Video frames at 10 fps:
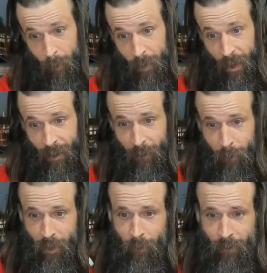honest,
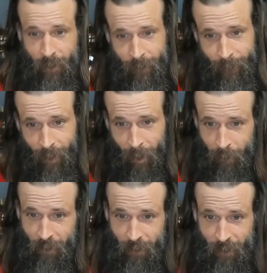peeps. I'm a
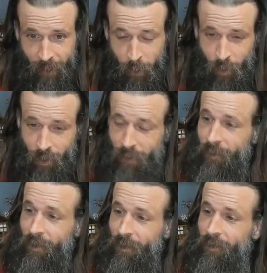little disappointed.
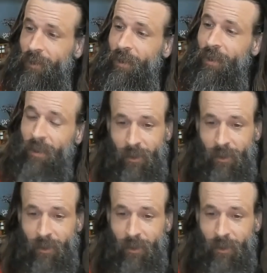You